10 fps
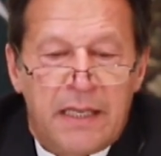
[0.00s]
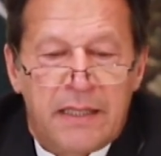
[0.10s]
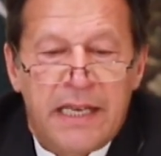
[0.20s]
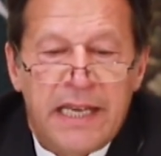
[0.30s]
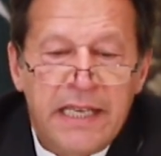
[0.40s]

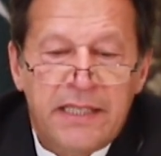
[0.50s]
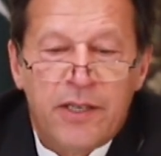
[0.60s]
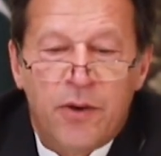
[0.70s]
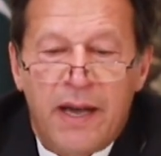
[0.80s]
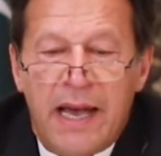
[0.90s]
The
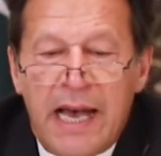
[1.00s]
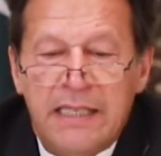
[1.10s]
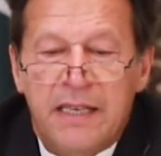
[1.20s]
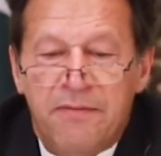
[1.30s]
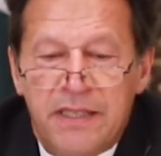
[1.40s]
ECO,
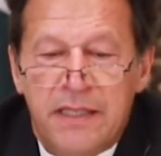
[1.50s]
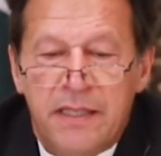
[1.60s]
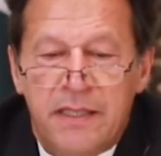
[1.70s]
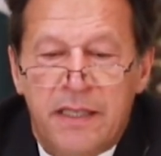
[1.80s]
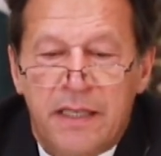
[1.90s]
as
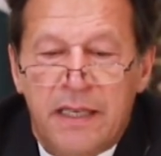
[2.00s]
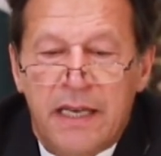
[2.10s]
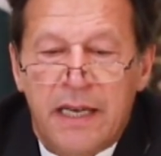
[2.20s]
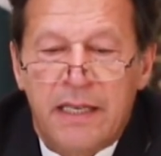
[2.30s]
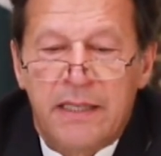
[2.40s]
envisaged
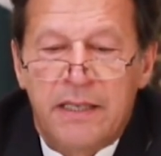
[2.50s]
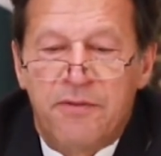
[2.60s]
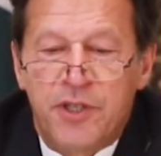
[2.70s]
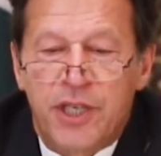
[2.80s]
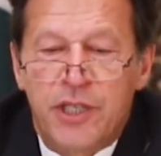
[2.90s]
in the
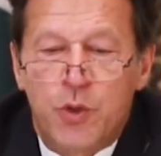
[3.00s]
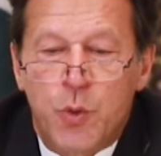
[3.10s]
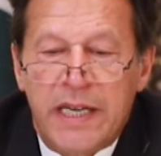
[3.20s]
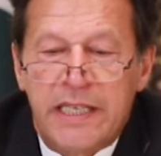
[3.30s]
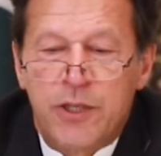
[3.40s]
Vision
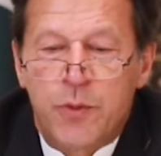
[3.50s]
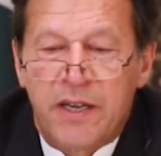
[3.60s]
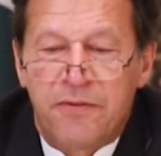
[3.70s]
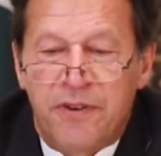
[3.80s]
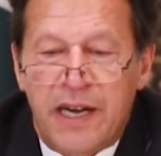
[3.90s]

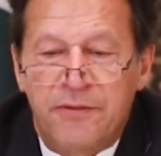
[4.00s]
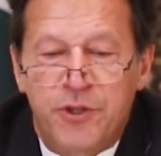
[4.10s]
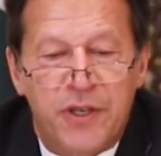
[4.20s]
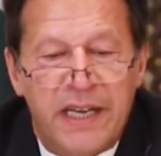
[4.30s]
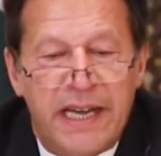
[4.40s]
2025,
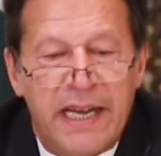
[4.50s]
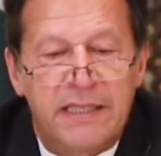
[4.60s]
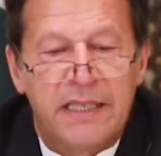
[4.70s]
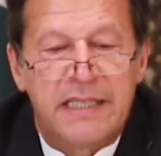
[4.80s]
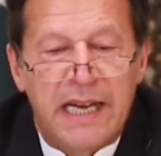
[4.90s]
should
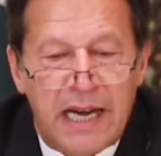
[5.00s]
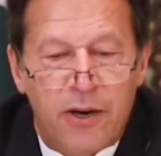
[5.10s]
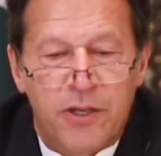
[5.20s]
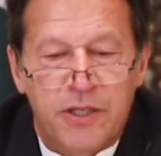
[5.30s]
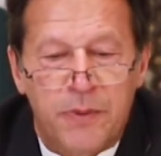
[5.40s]
engage in
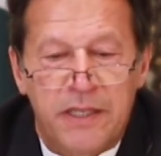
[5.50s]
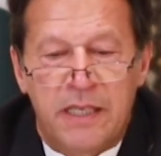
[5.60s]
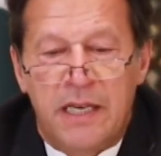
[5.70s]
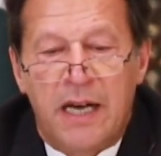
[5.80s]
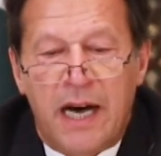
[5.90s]
dialogues
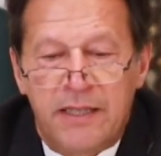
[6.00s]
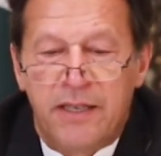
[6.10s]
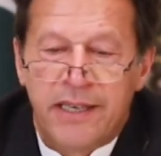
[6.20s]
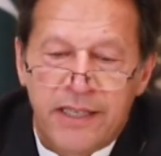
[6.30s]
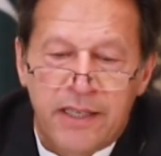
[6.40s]
with
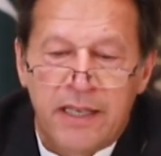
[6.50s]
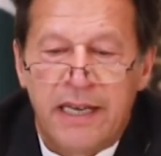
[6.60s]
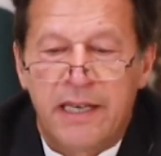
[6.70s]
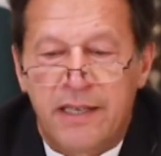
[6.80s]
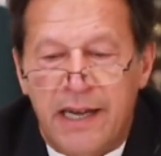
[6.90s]
other regional
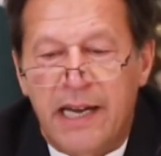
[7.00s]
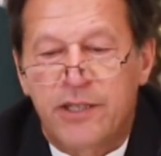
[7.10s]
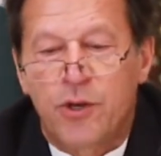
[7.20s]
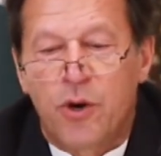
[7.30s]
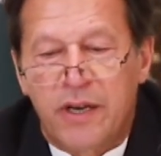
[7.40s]
and
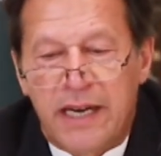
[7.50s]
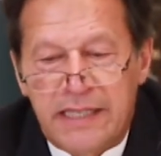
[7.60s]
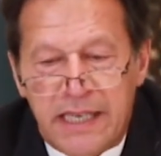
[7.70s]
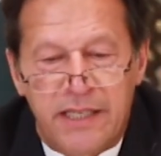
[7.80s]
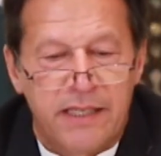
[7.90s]
international
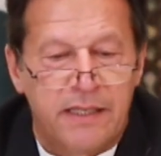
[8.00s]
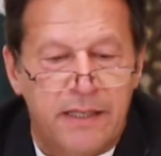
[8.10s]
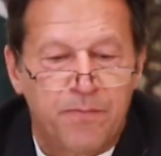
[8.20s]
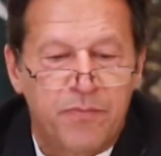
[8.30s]
organizations.